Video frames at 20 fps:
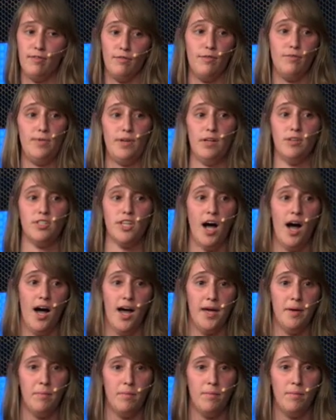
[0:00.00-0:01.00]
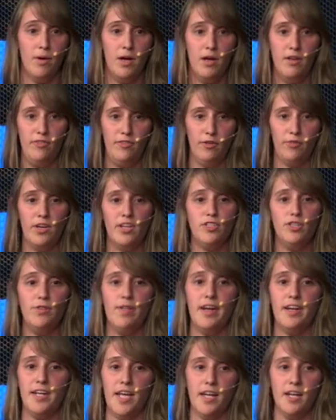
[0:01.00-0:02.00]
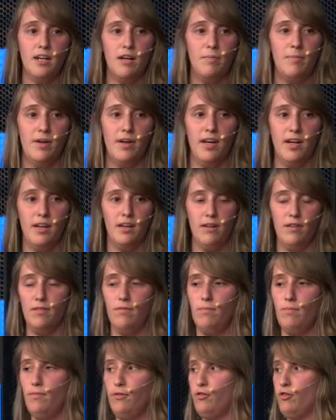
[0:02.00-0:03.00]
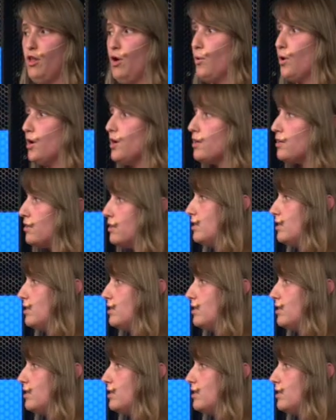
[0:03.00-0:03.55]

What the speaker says: of a real time, still get you that data, but slower